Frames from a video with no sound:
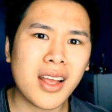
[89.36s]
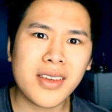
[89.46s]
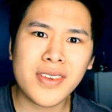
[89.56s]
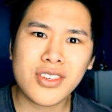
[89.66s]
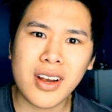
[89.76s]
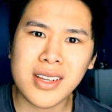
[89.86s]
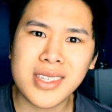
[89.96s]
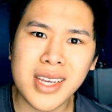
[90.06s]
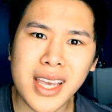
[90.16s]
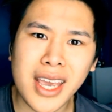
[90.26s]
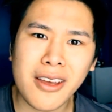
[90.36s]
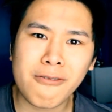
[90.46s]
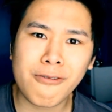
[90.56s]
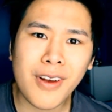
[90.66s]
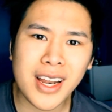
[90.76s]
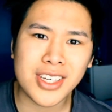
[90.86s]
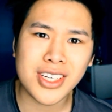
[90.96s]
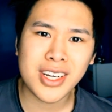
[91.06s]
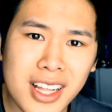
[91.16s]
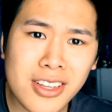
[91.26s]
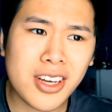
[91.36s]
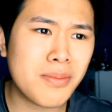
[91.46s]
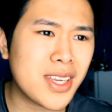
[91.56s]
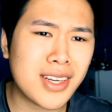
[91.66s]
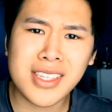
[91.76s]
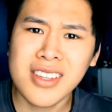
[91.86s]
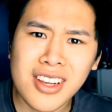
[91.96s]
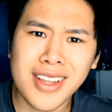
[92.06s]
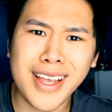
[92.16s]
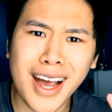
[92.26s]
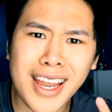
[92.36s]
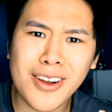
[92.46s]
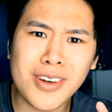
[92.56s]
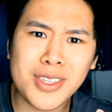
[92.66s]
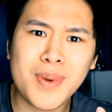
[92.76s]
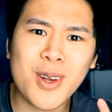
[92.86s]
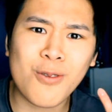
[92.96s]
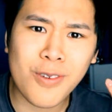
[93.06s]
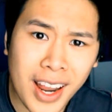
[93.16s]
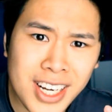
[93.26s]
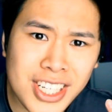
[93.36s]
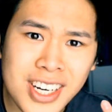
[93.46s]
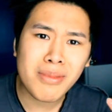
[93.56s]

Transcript: I even tried singing in French. Like, look at me, does it look like I know how to speak French?